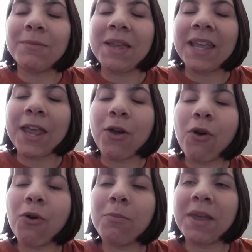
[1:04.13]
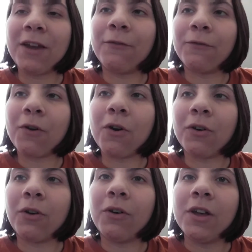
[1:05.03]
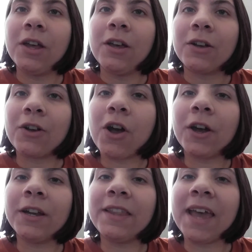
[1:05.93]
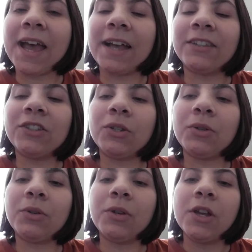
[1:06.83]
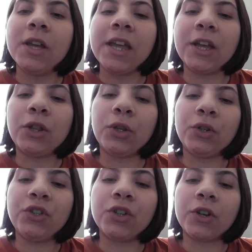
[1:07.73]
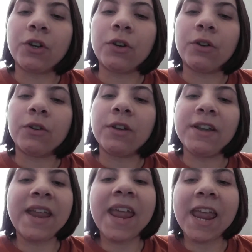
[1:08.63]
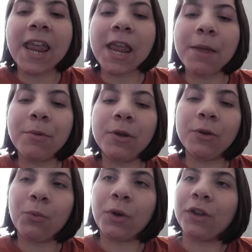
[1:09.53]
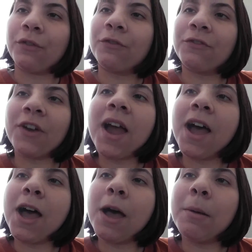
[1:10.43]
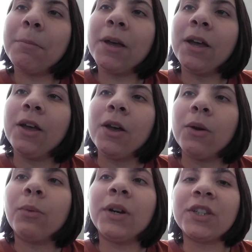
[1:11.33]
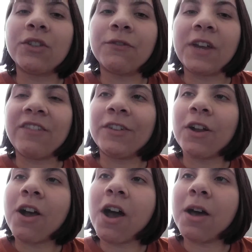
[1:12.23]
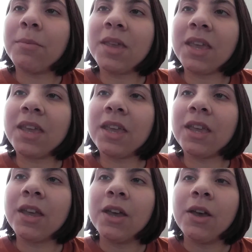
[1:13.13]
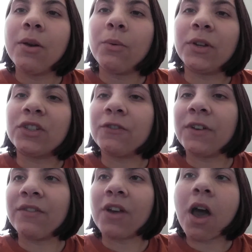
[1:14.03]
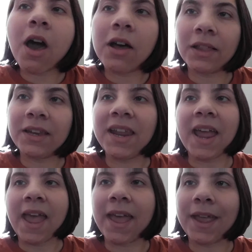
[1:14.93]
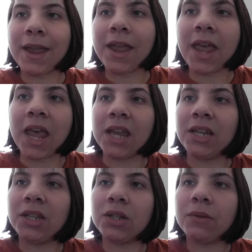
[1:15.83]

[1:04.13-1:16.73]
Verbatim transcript: make a homemade fall card that has to include your name, where you're from, what's your favorite hobby, what's your favorite holiday, and